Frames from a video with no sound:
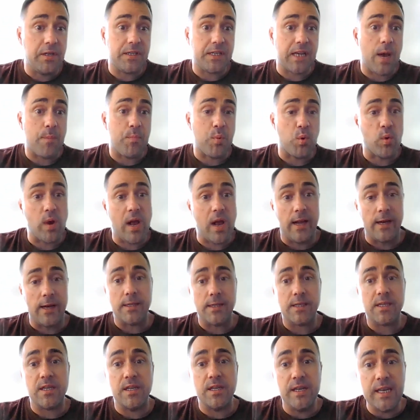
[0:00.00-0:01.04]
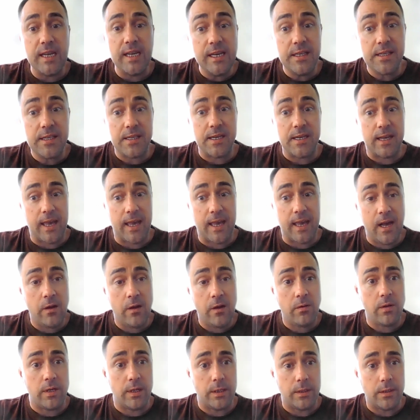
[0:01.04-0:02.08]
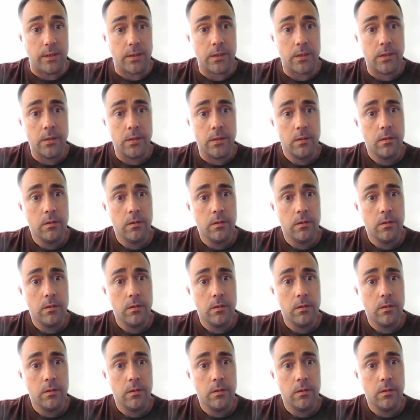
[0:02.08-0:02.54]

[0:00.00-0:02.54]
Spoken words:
apparatus needs to countenance.